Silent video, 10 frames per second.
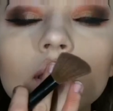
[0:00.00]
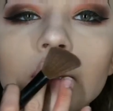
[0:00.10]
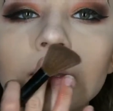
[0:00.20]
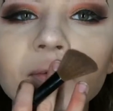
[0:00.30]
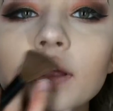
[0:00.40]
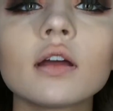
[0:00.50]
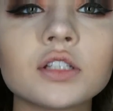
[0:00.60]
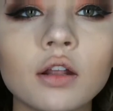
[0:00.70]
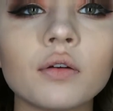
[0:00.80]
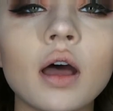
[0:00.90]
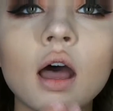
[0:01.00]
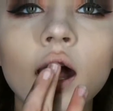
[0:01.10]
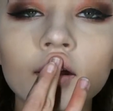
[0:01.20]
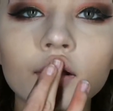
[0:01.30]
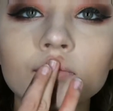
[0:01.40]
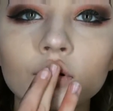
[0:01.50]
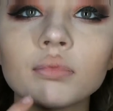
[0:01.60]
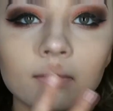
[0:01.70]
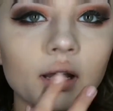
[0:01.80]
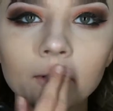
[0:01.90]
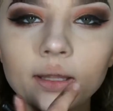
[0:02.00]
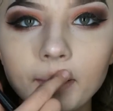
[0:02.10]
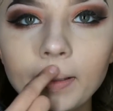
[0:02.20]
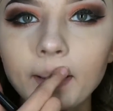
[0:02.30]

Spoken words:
to give a shadow of a higher and more plump upper lip.